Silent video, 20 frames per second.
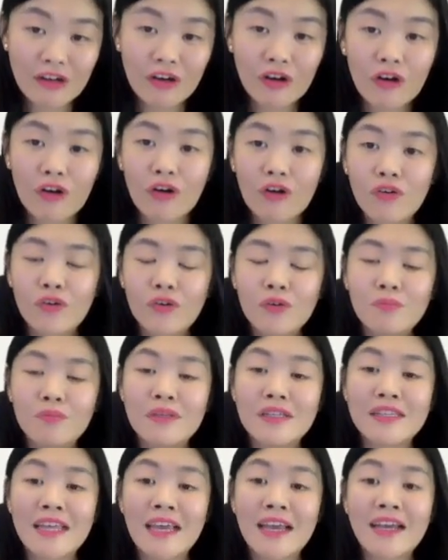or could
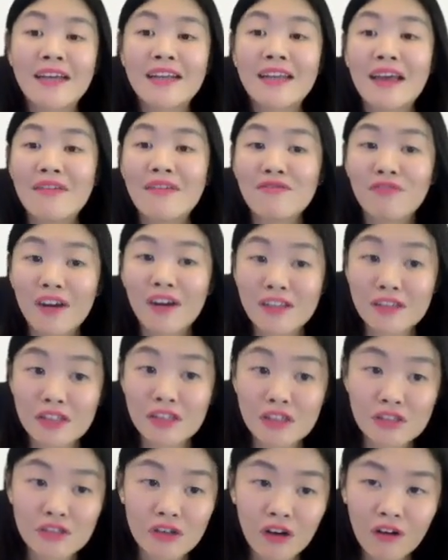be taken
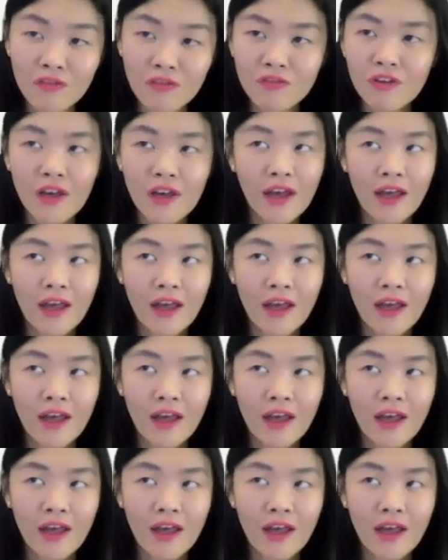advantage of,